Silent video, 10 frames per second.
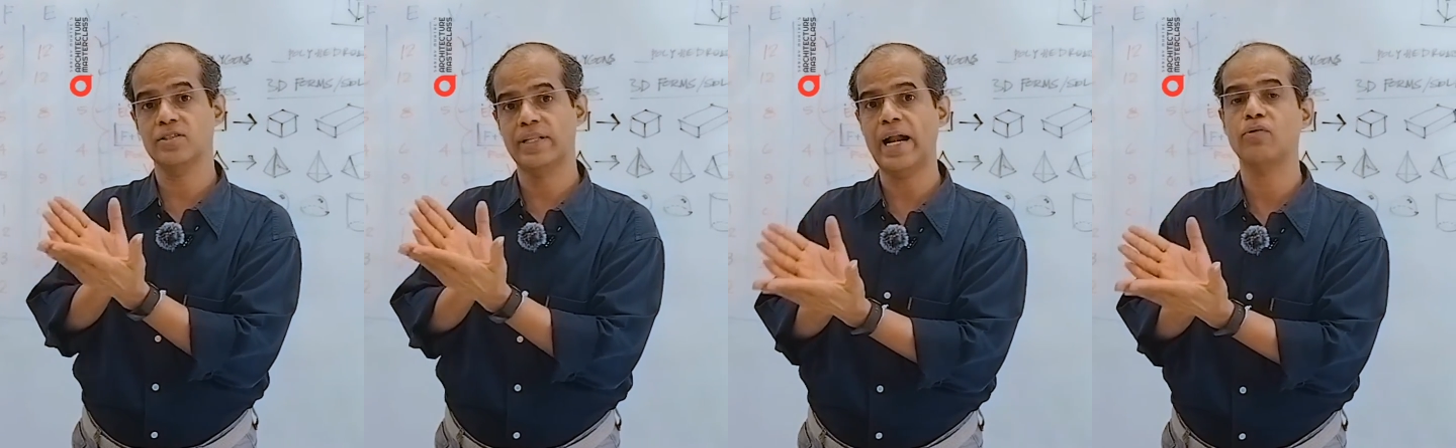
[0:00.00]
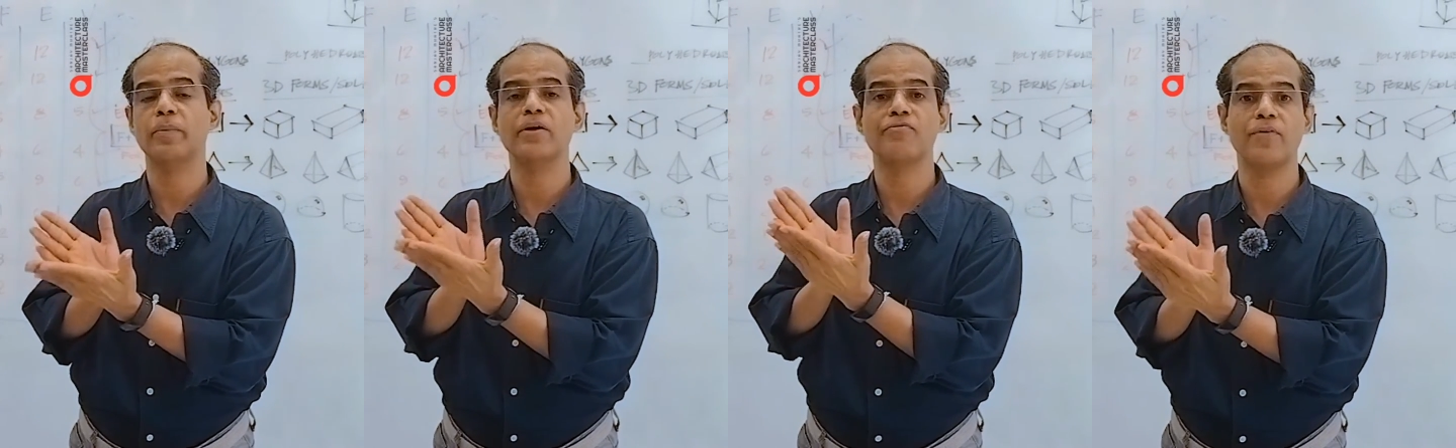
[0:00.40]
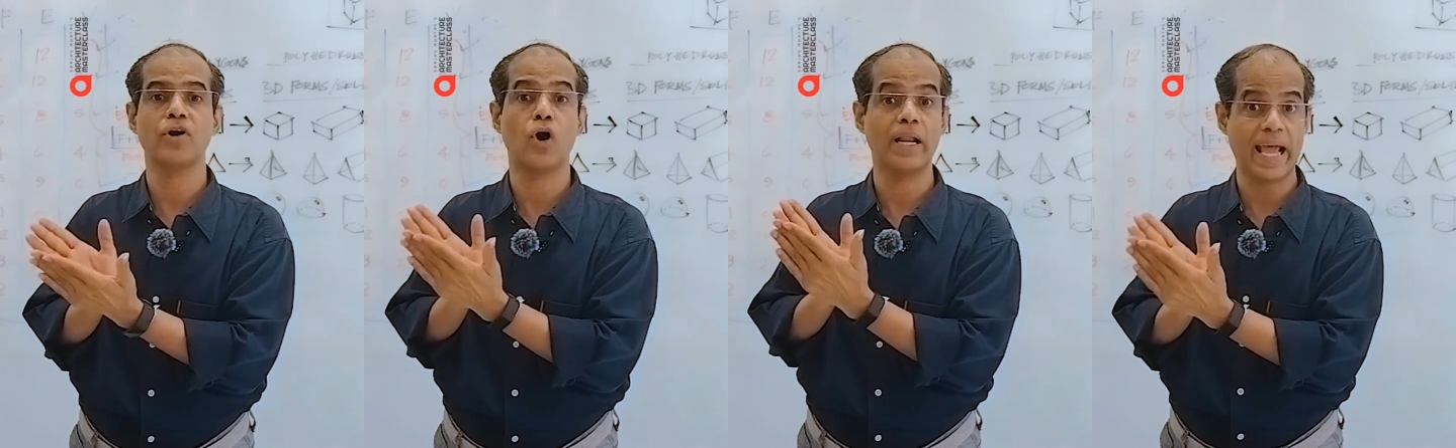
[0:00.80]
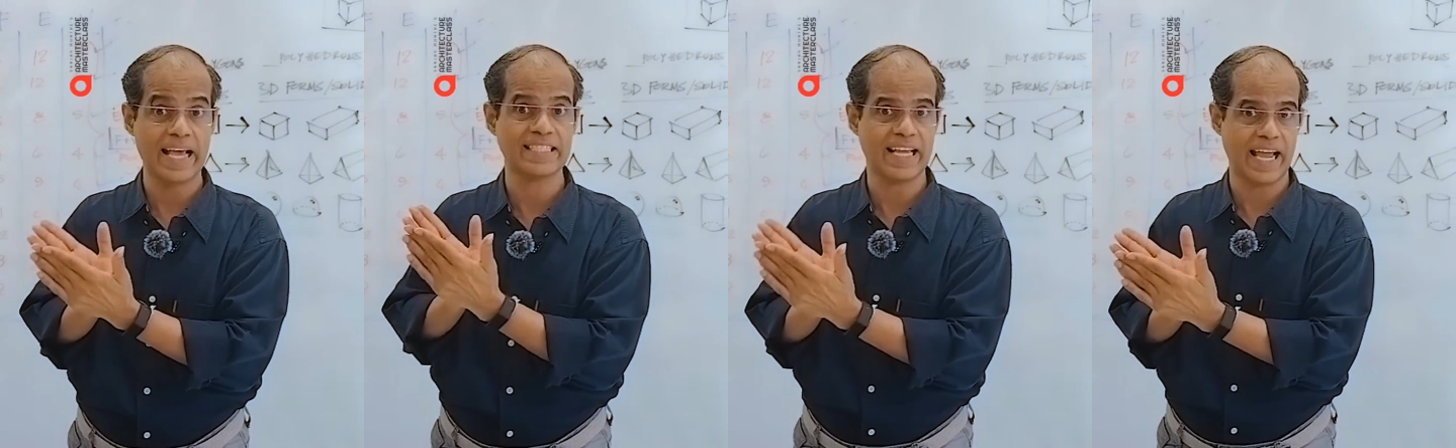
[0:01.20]
That will be Fevicol
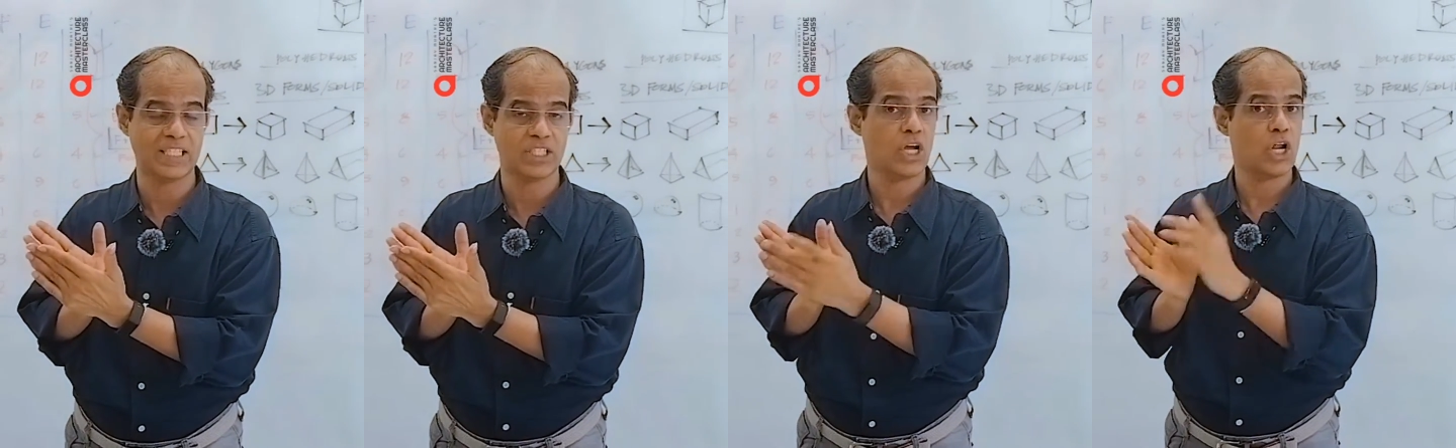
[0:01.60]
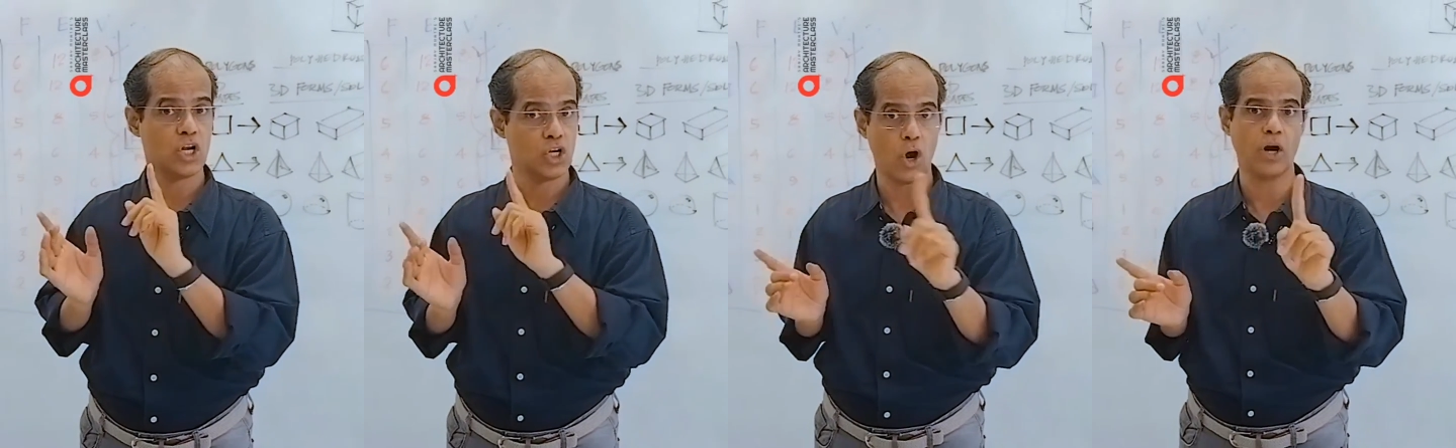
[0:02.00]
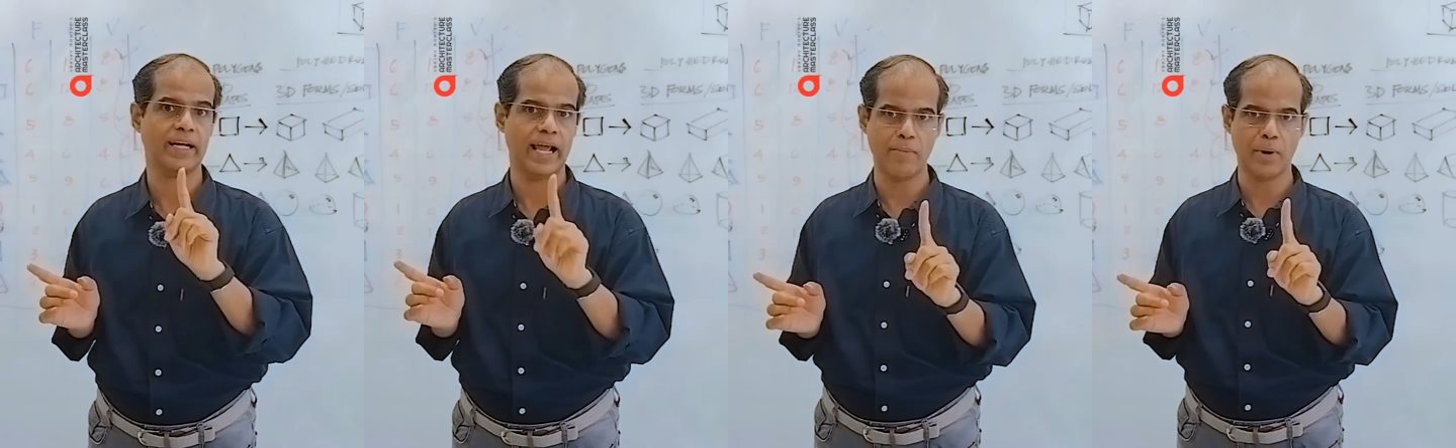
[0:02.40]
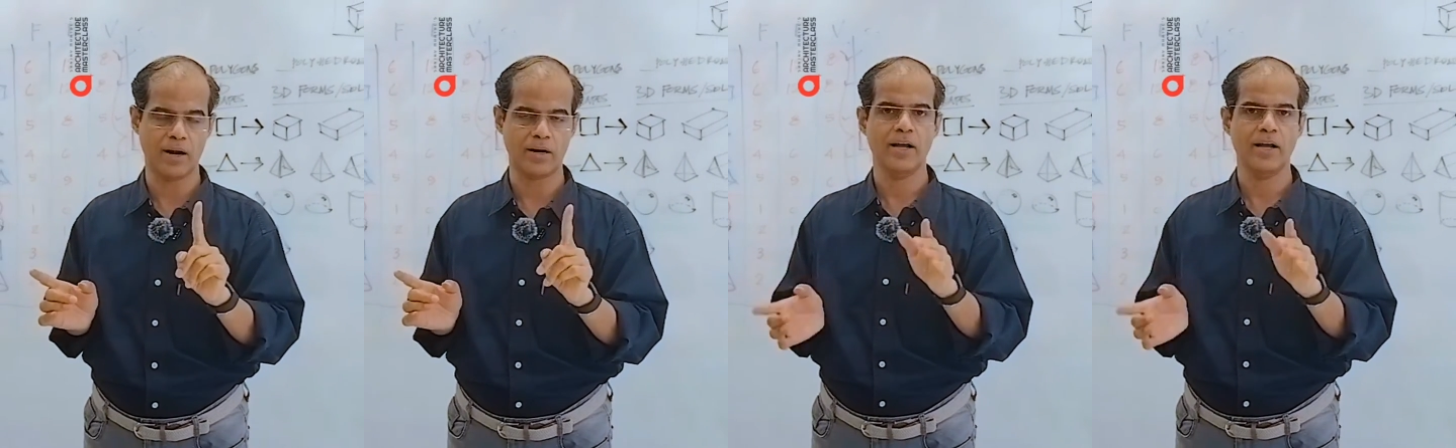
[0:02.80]
SH, not MR.